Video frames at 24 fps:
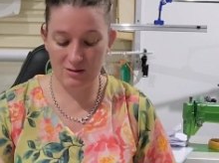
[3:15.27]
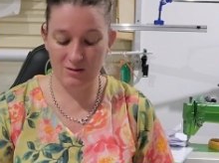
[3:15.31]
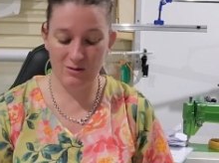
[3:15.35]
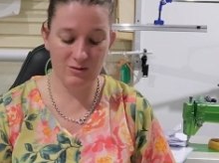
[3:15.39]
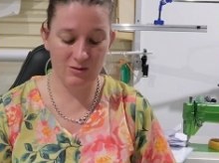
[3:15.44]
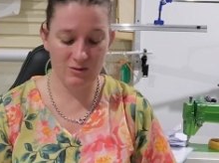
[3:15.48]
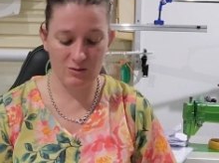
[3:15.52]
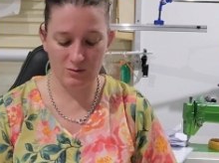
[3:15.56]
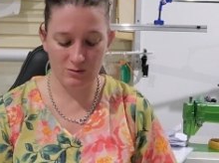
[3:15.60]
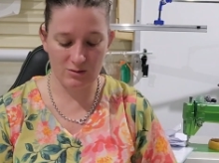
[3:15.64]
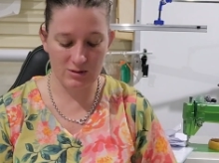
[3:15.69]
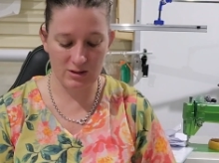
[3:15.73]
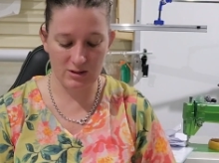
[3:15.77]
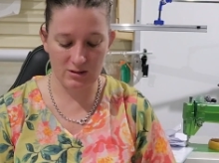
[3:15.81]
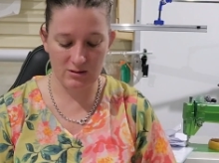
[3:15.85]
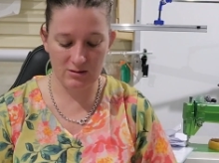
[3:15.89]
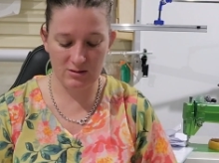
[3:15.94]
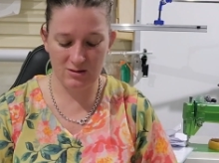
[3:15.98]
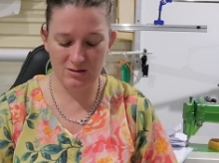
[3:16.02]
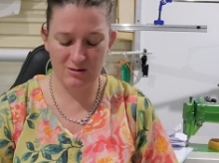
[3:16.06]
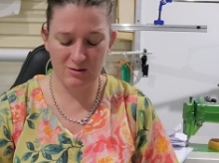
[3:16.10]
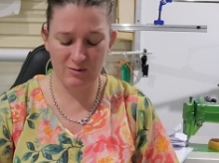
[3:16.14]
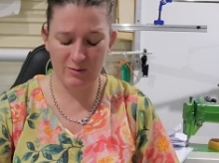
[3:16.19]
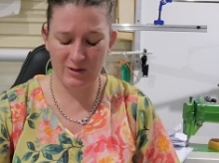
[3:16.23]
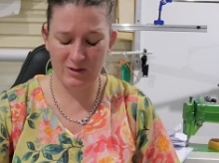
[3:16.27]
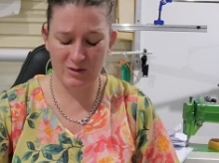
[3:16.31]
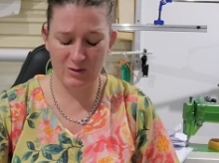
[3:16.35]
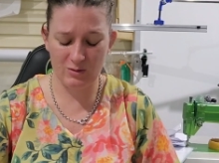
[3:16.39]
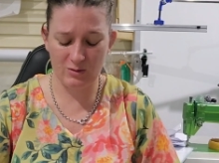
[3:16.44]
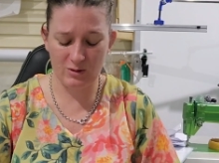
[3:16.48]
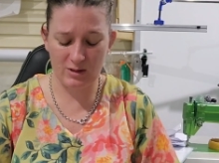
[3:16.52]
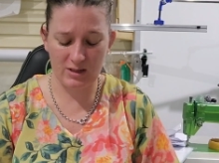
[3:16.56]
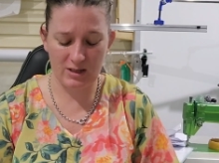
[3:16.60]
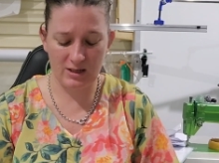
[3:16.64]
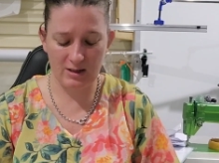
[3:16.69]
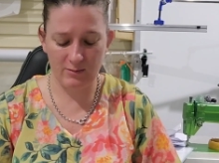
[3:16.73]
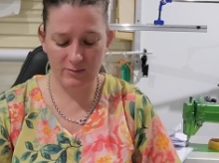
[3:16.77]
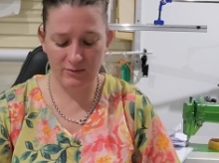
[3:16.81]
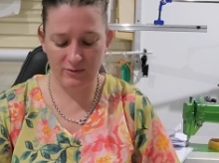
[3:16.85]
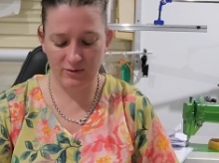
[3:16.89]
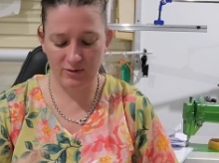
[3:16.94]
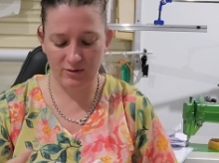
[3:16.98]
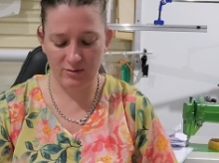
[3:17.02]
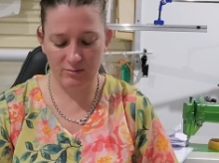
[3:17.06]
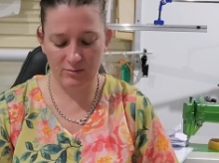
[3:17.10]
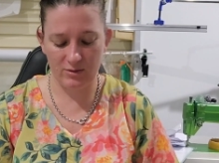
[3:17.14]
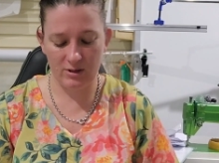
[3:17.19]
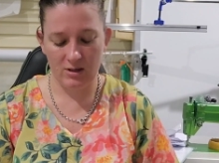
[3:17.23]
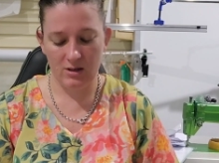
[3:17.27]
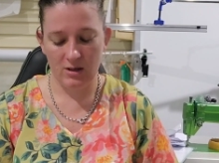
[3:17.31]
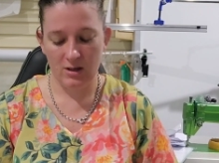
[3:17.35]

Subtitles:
not daughter. I don't know where daughter came from.